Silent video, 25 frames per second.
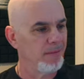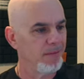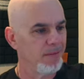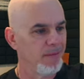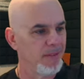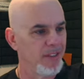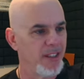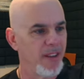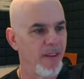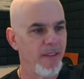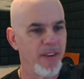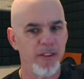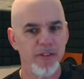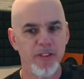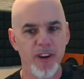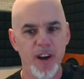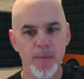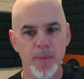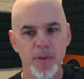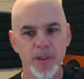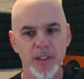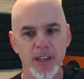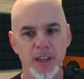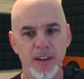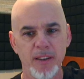
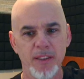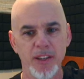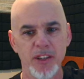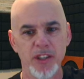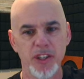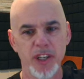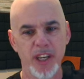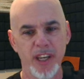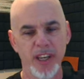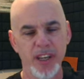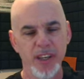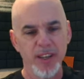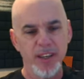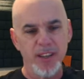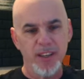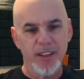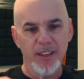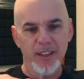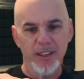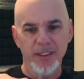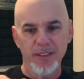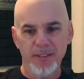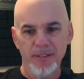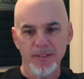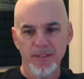75% of the G,
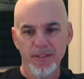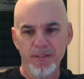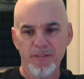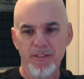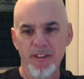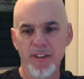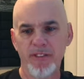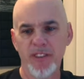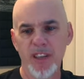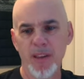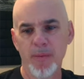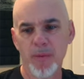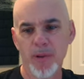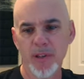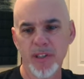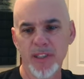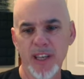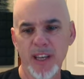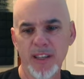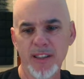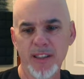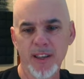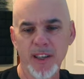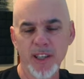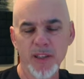
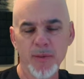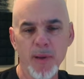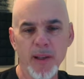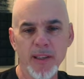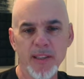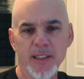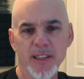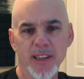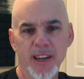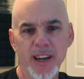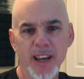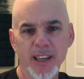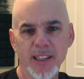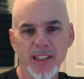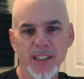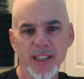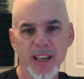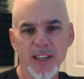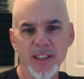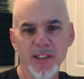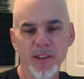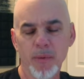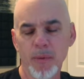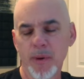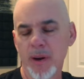15% to expenses in
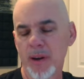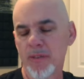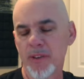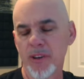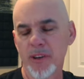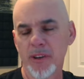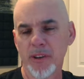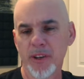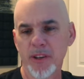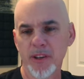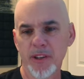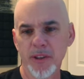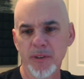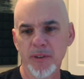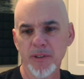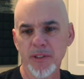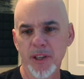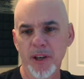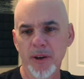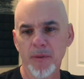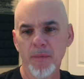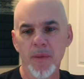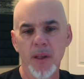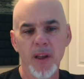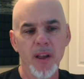excess or whatever you're going to do.
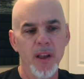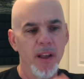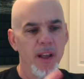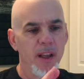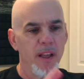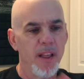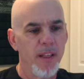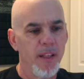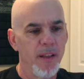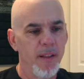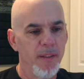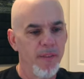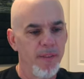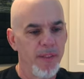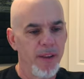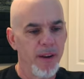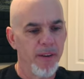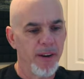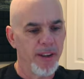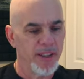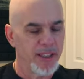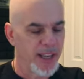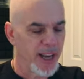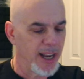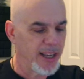So there it
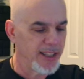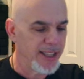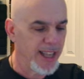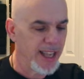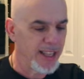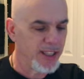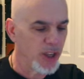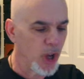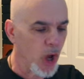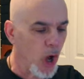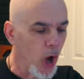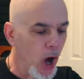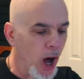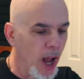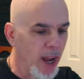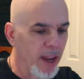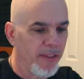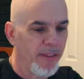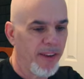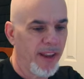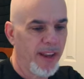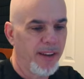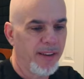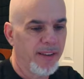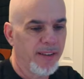is, guys. That's all of
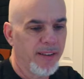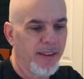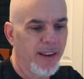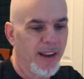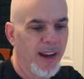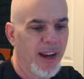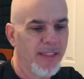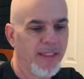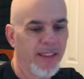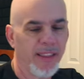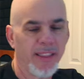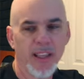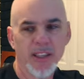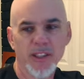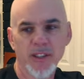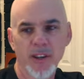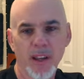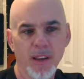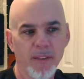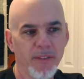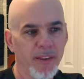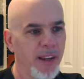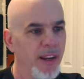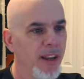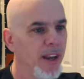it. I think that's all
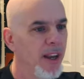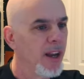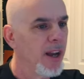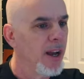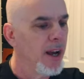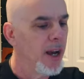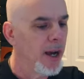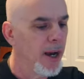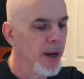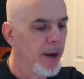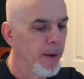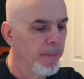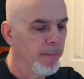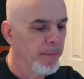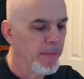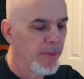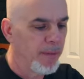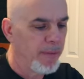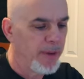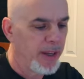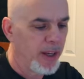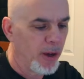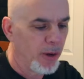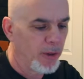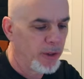of it. Um, let
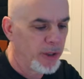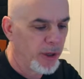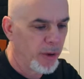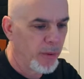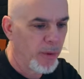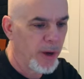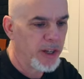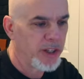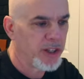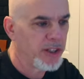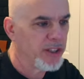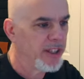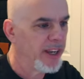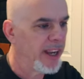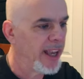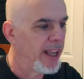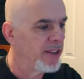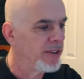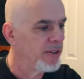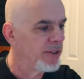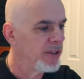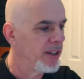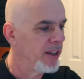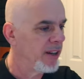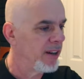me go to questions and
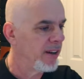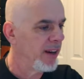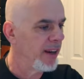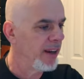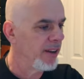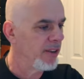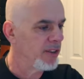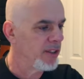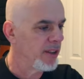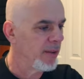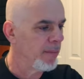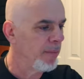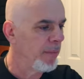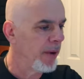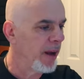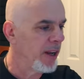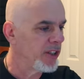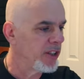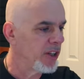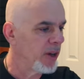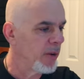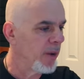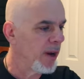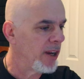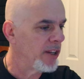answers here. And there's a bunch
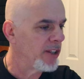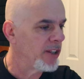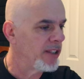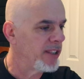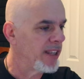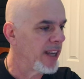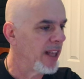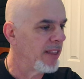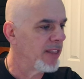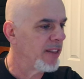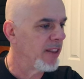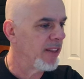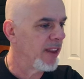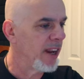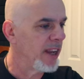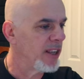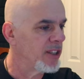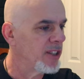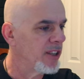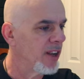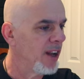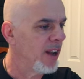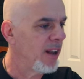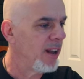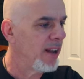of questions out there that I
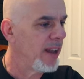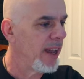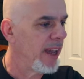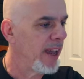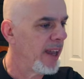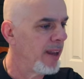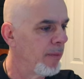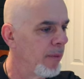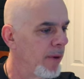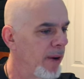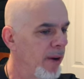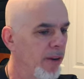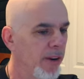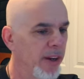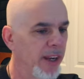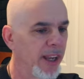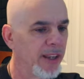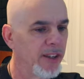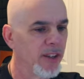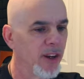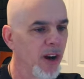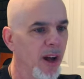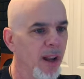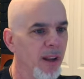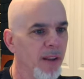saw, and we're going to get
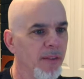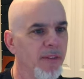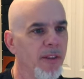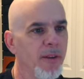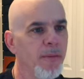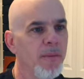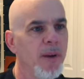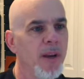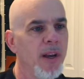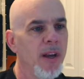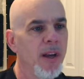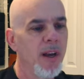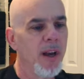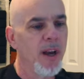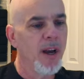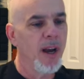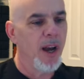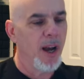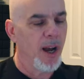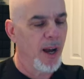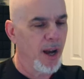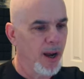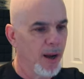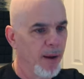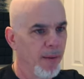to all of them.
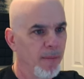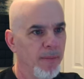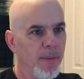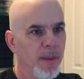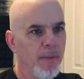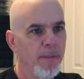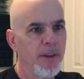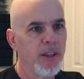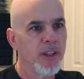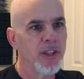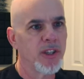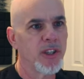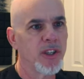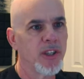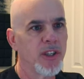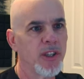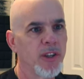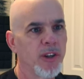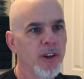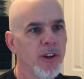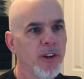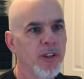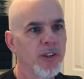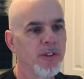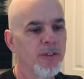Um, let me
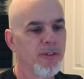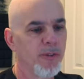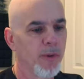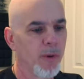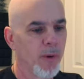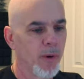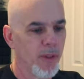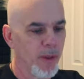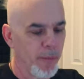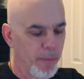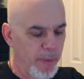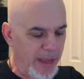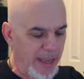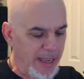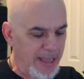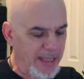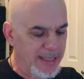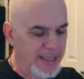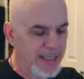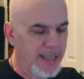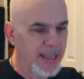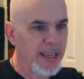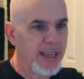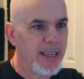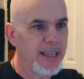search for the
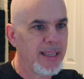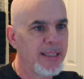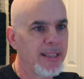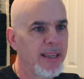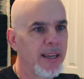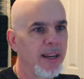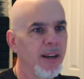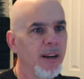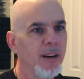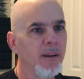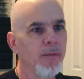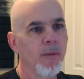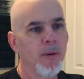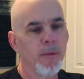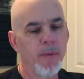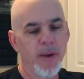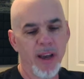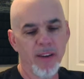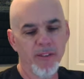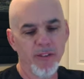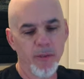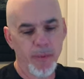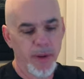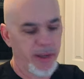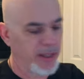PCs here. What do we
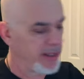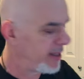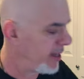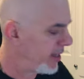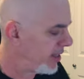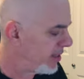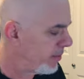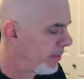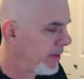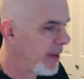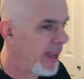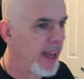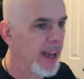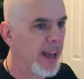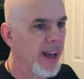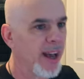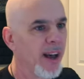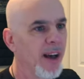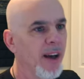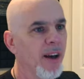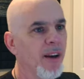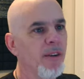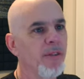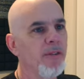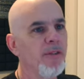have for PCs? We
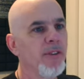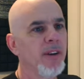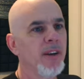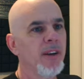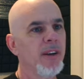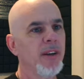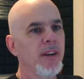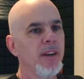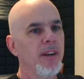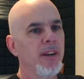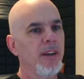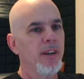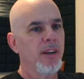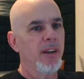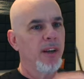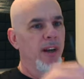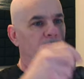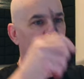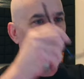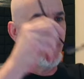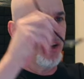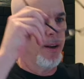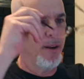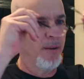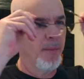have
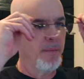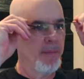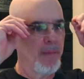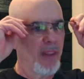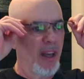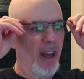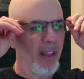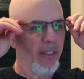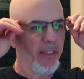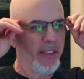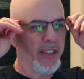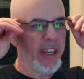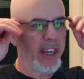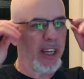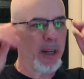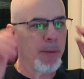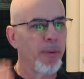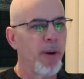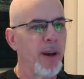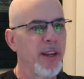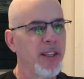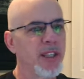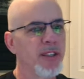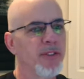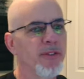um, ticket
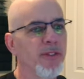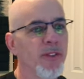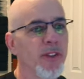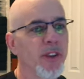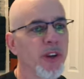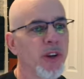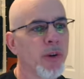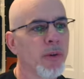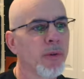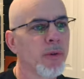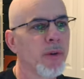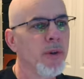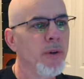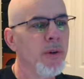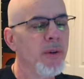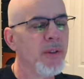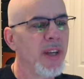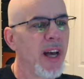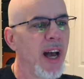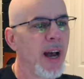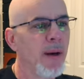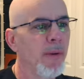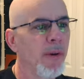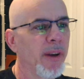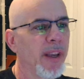prices for the cruise.
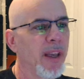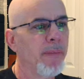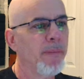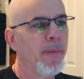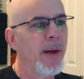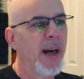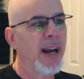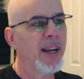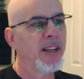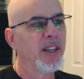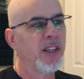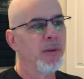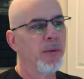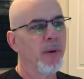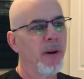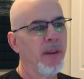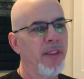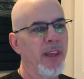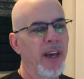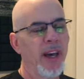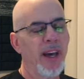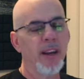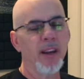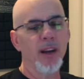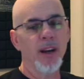I will get back to you on
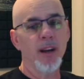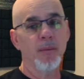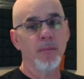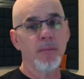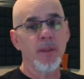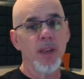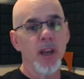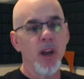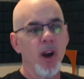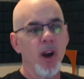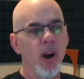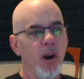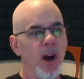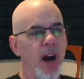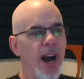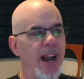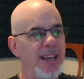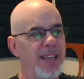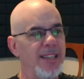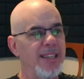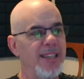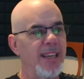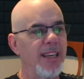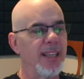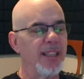that. Um,
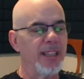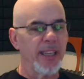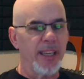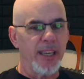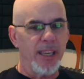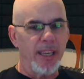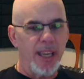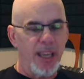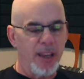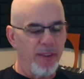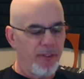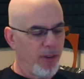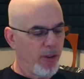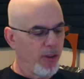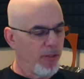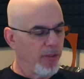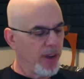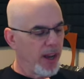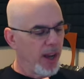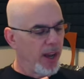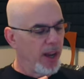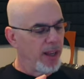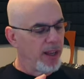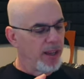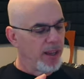ideally, if you've
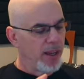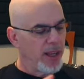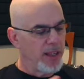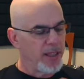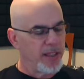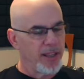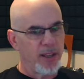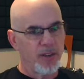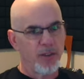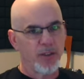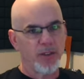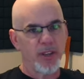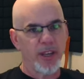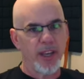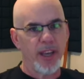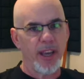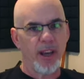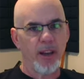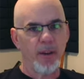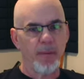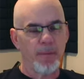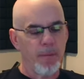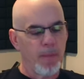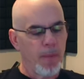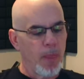got a Caesars
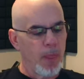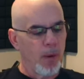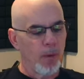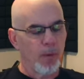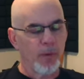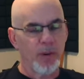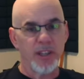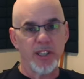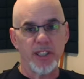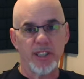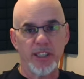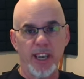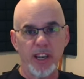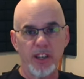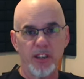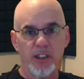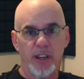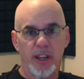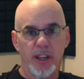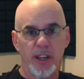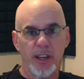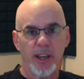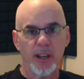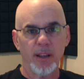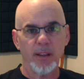account or a station
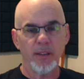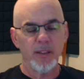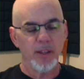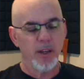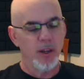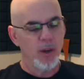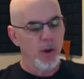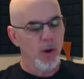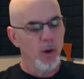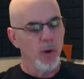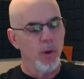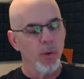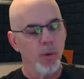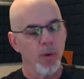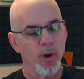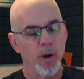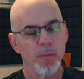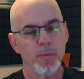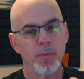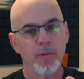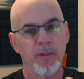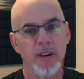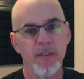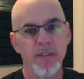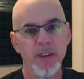account or a
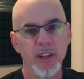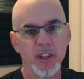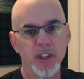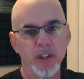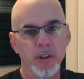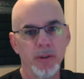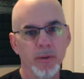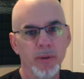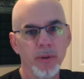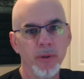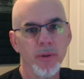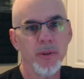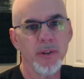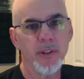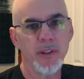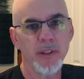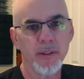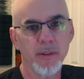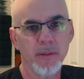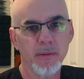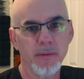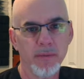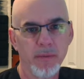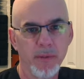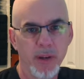previous cruise
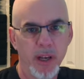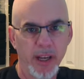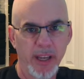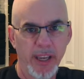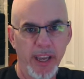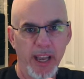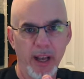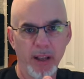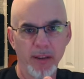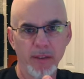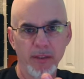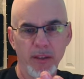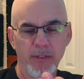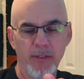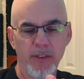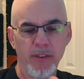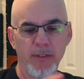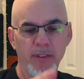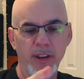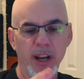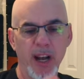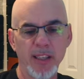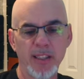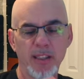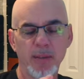account, if you've
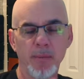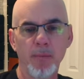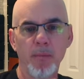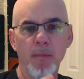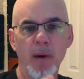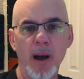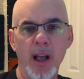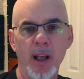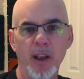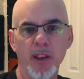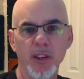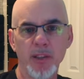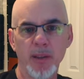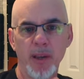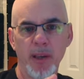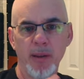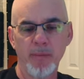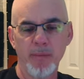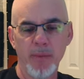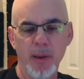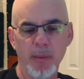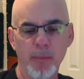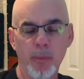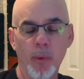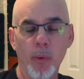got some miles
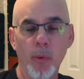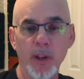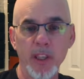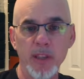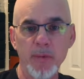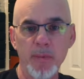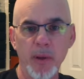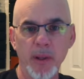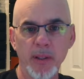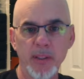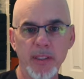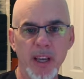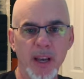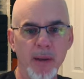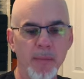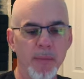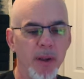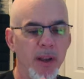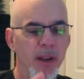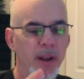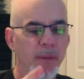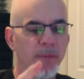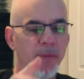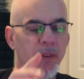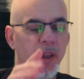and, and points built up,
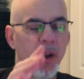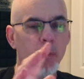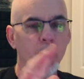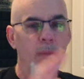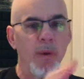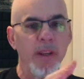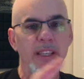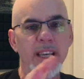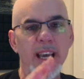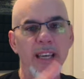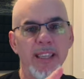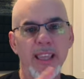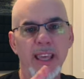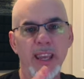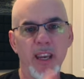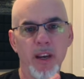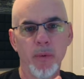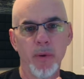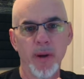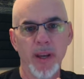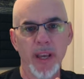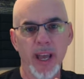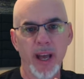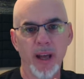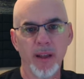we take that into
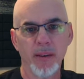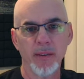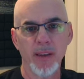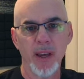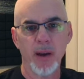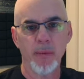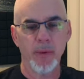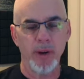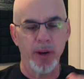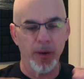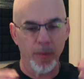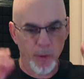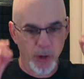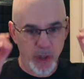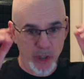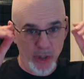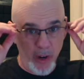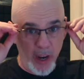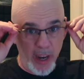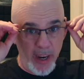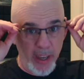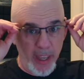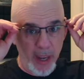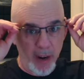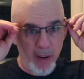account and we, are
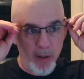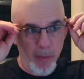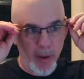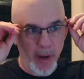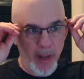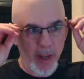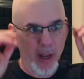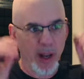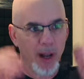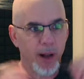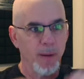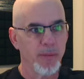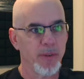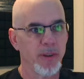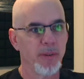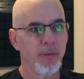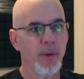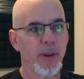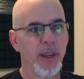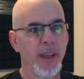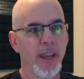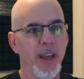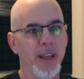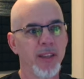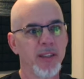trying to get everybody comped if we
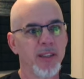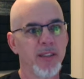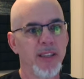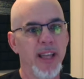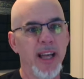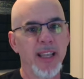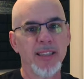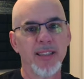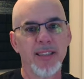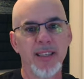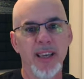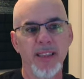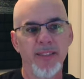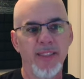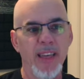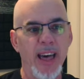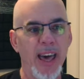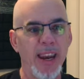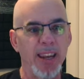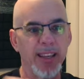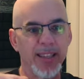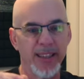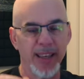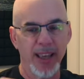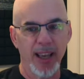can. So that's the
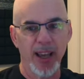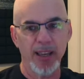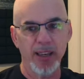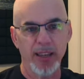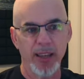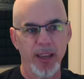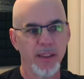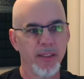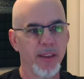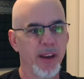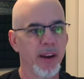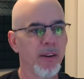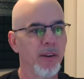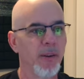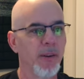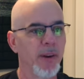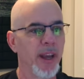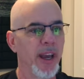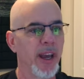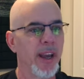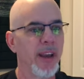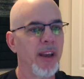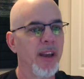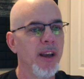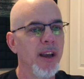that is the idea there. Okay.